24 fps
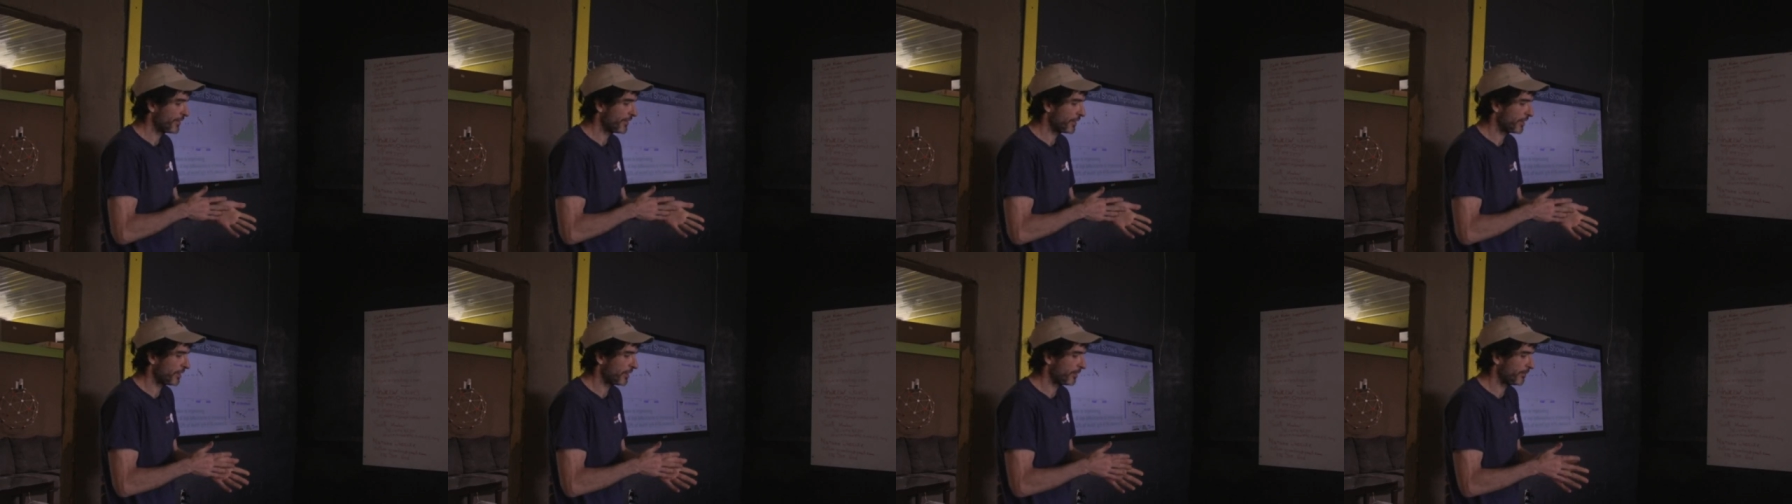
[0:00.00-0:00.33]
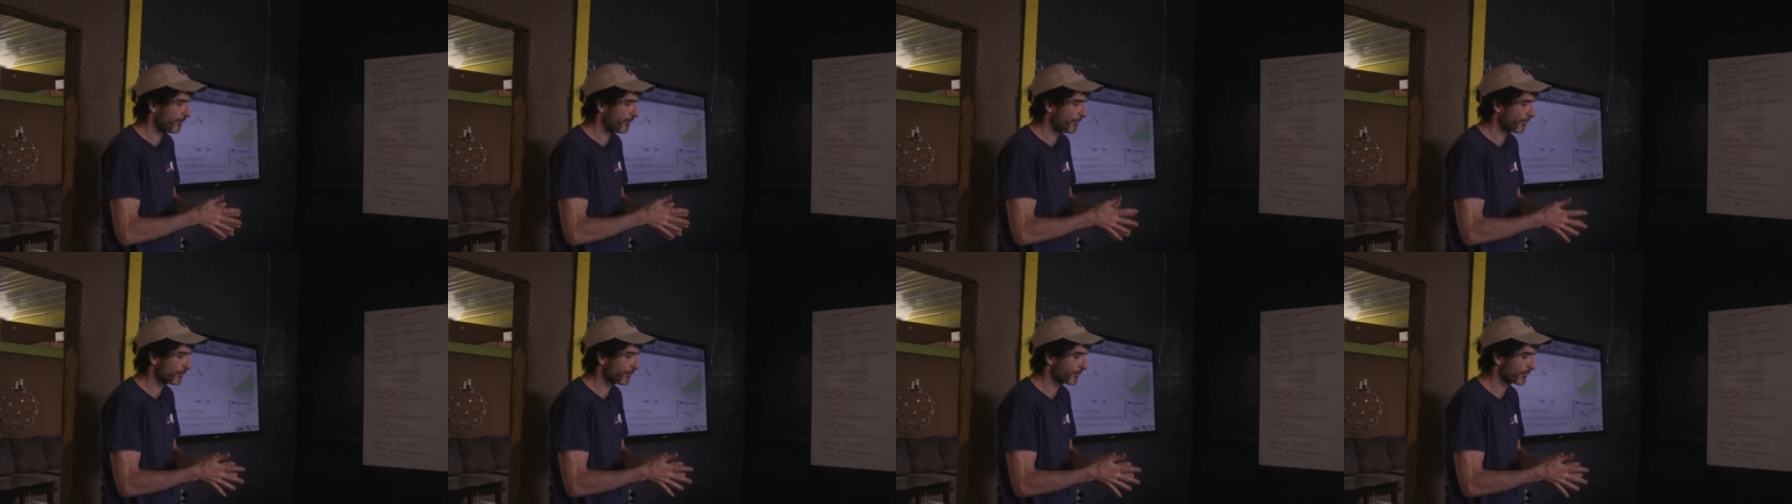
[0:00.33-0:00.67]

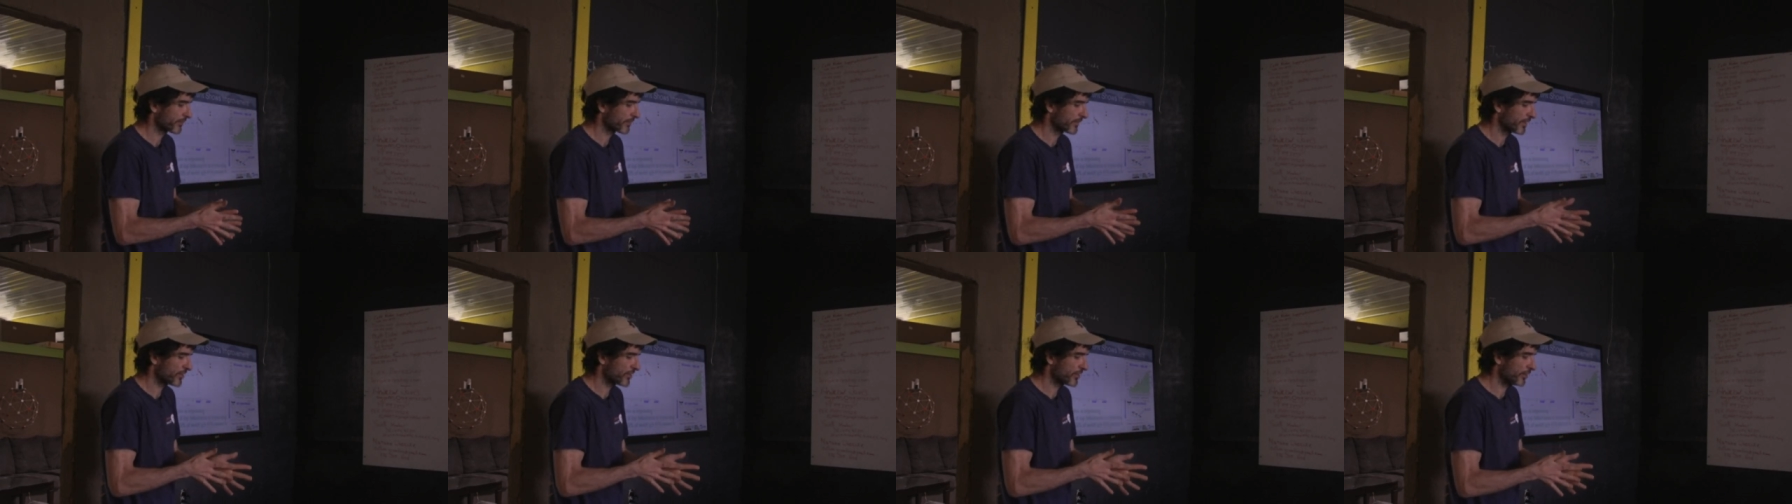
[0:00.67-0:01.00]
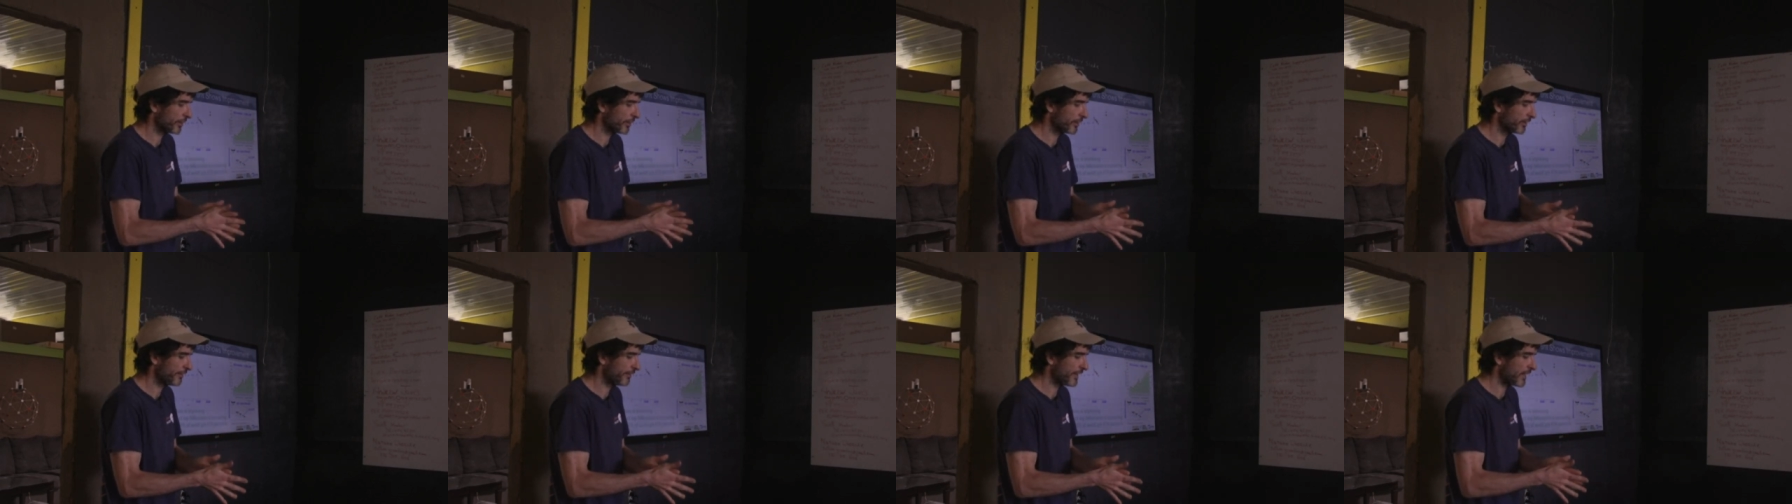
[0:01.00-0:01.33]
the
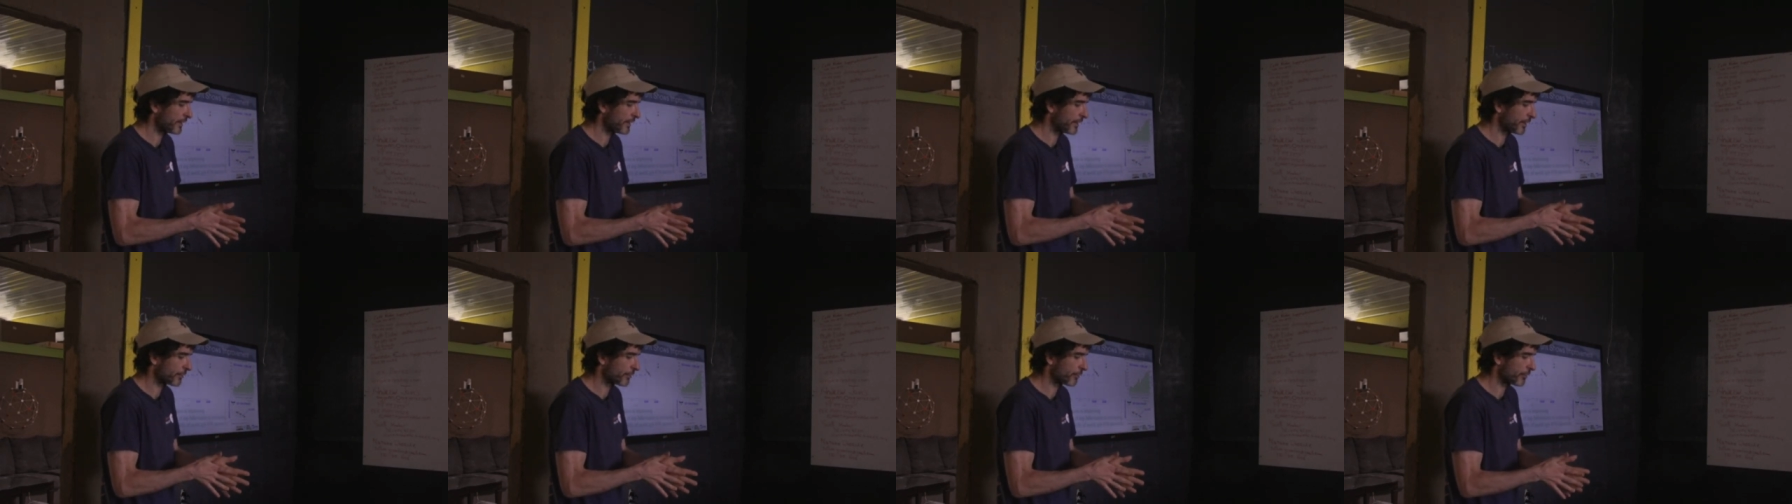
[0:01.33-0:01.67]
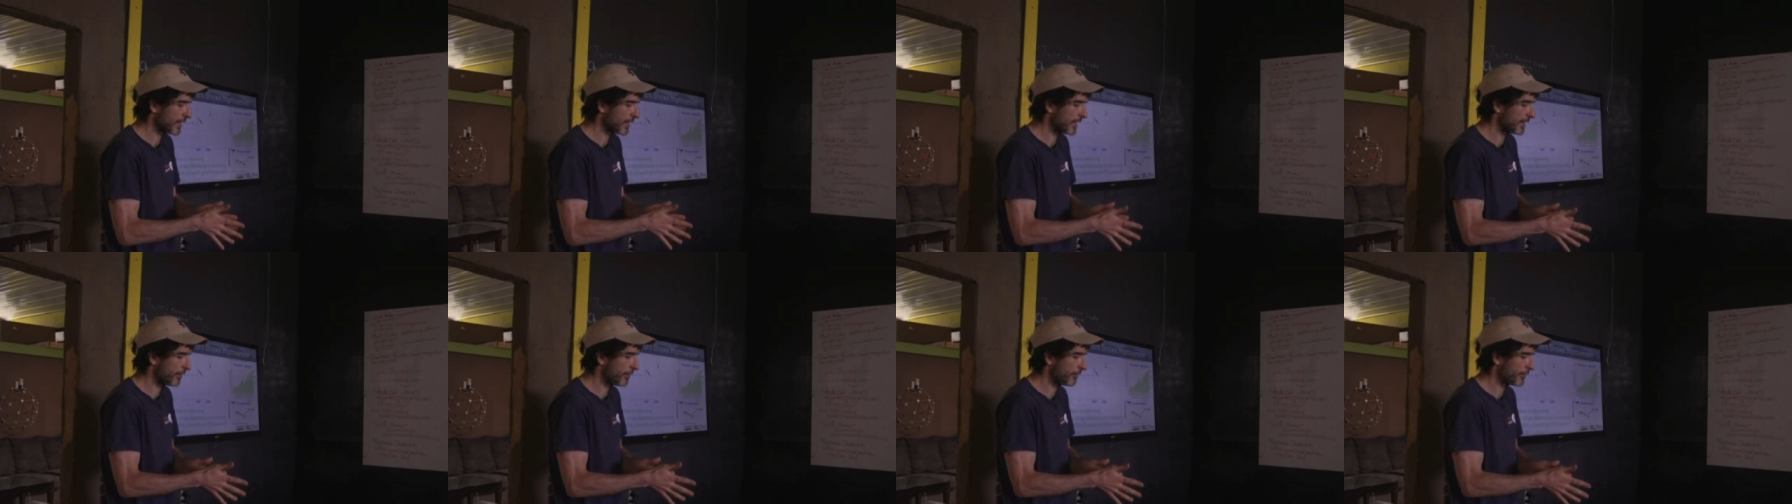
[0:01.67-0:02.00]
Silicon Valley
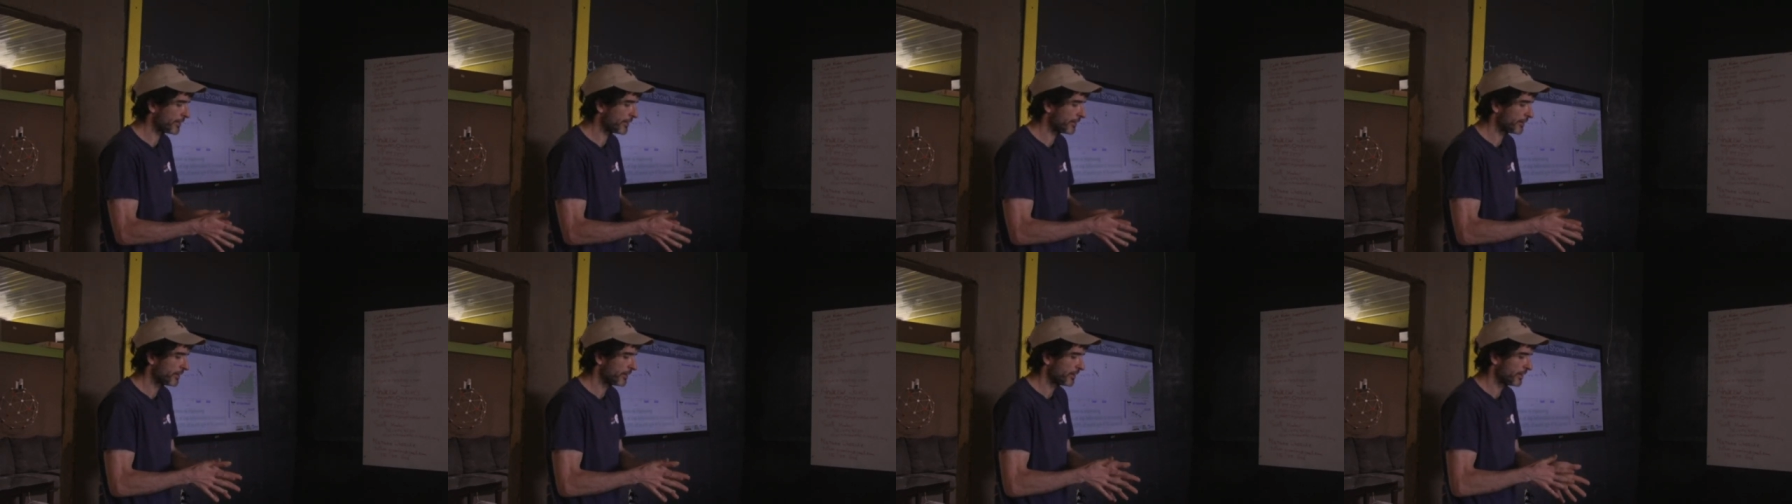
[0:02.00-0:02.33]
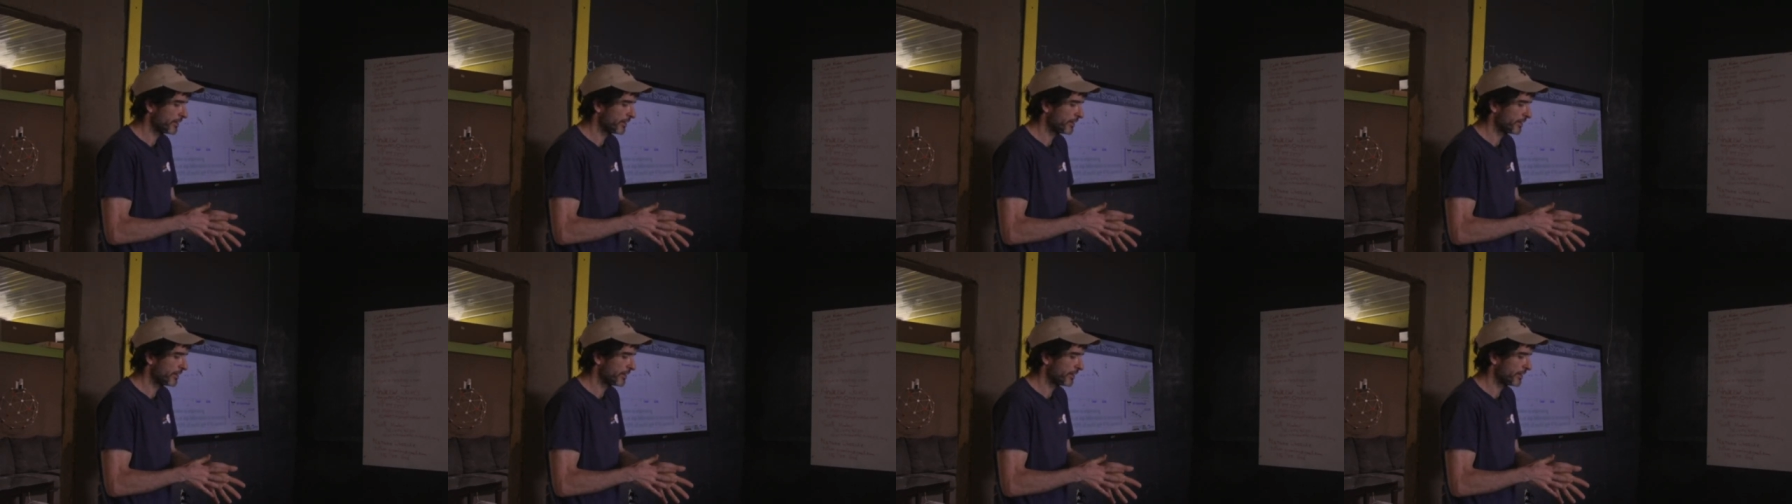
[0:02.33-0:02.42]
crowd.